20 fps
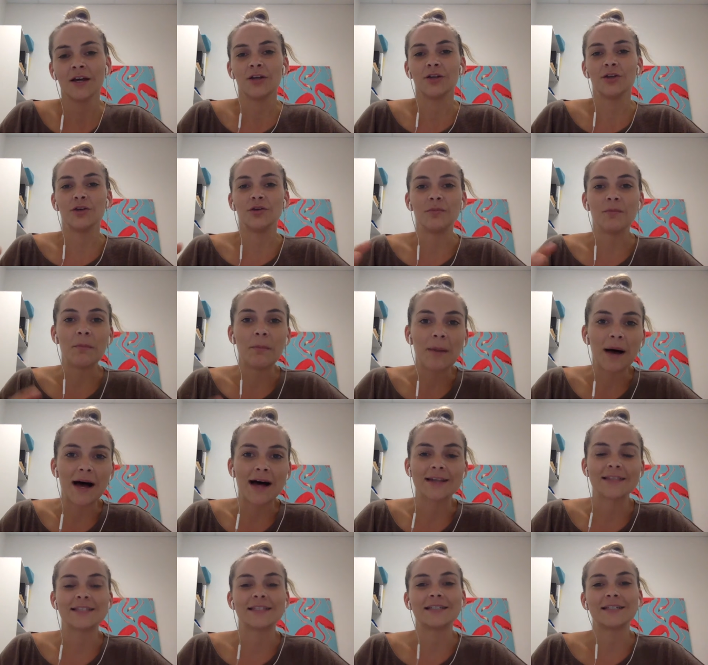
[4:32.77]
You
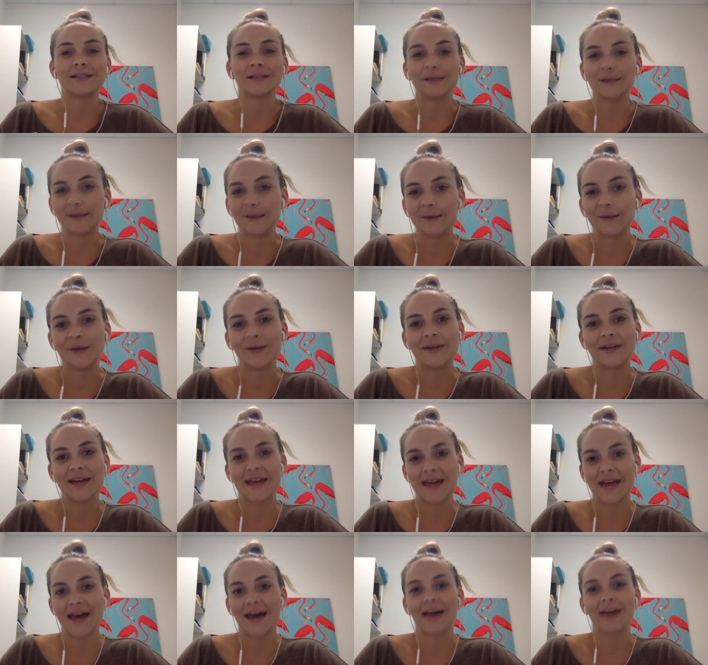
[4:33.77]
must learn
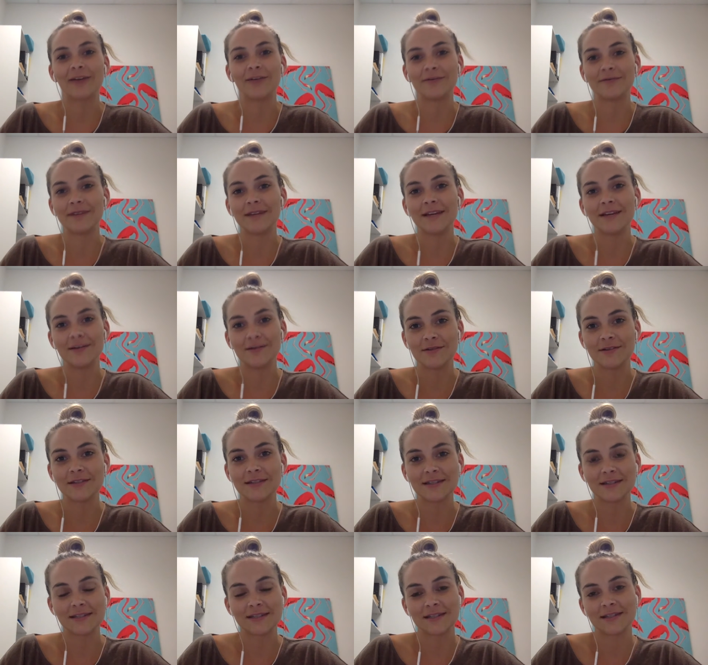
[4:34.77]
how to reuse
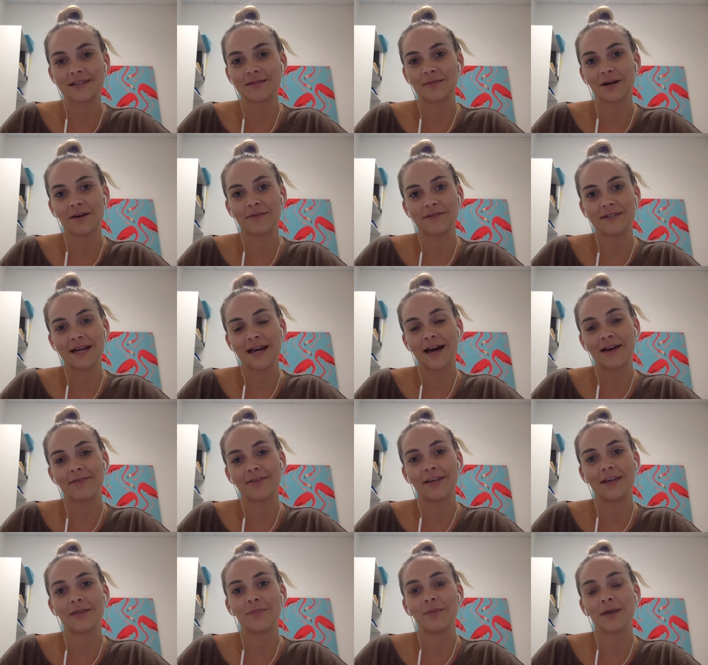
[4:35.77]
this system after
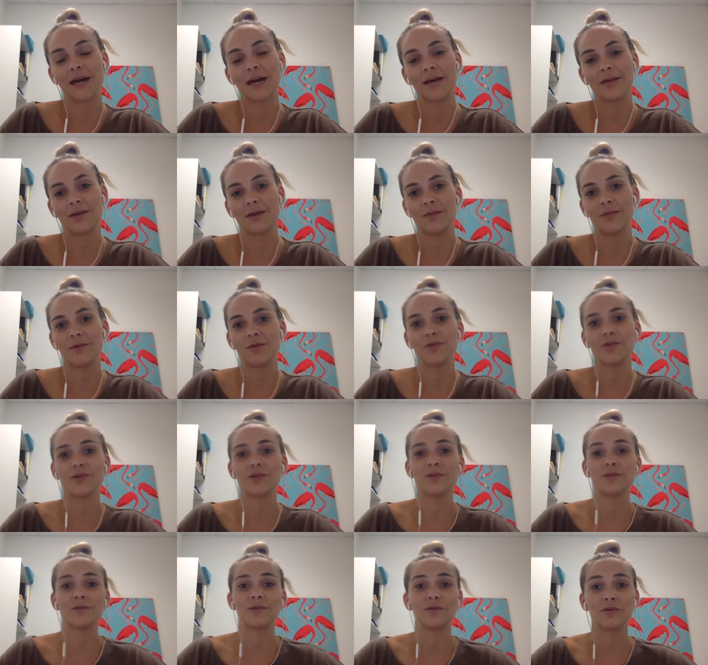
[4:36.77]
having your baby,
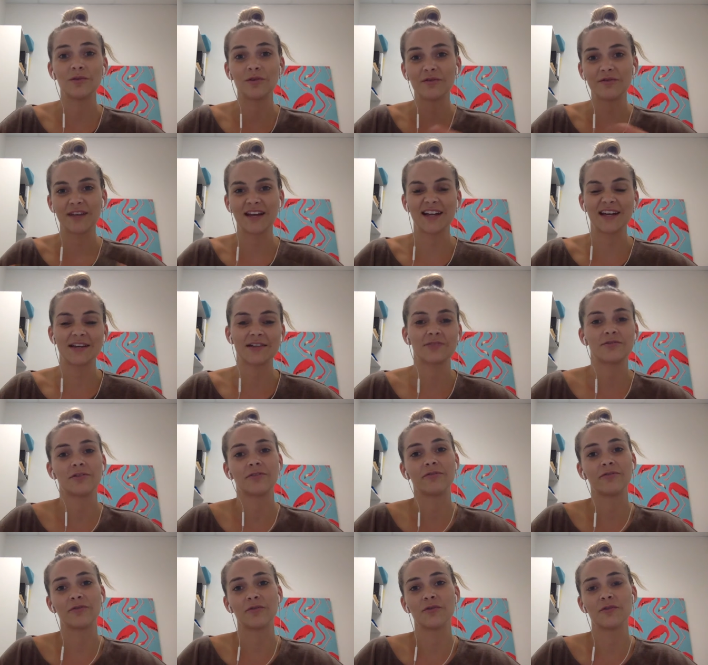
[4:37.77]
because with all of that extra
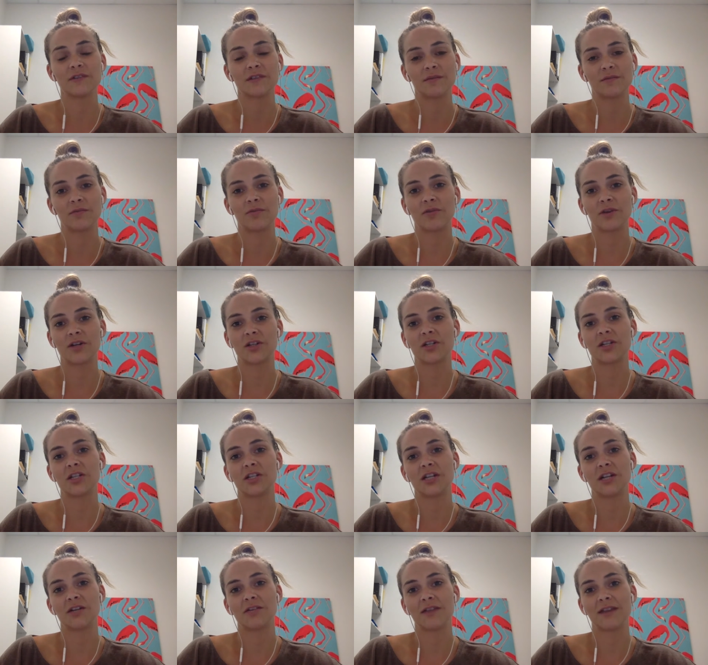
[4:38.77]
force and pressure
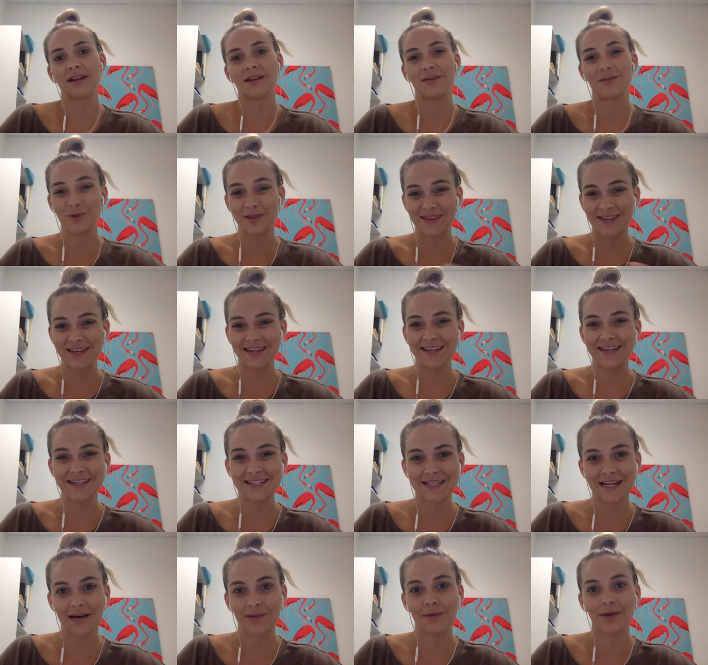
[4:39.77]
generated within your
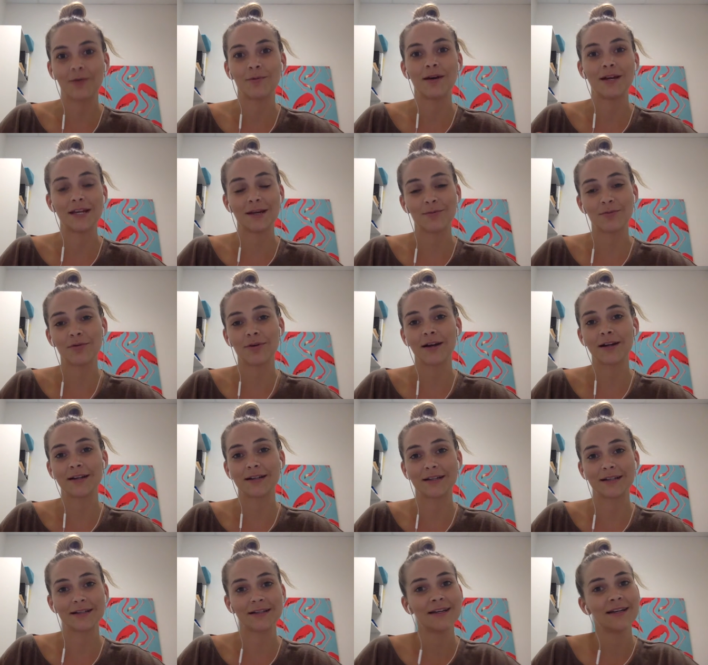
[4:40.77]
tummy when you're
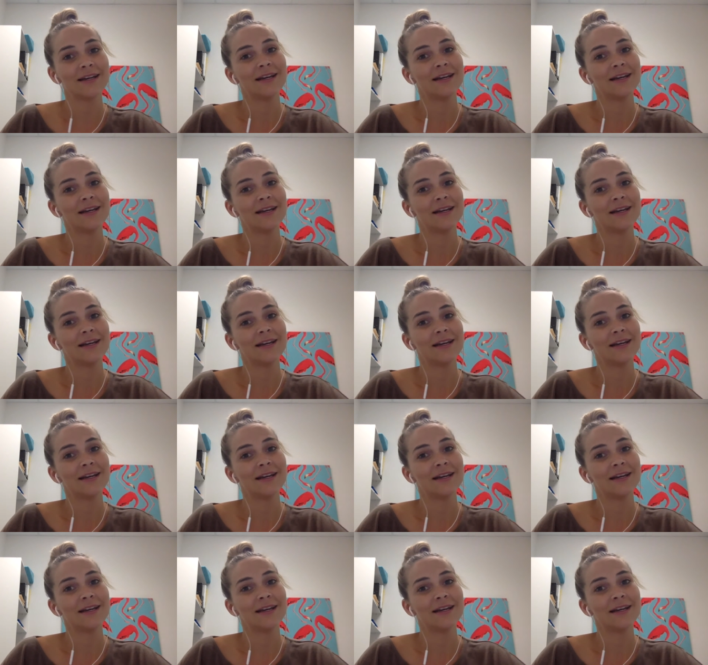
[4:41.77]
pregnant,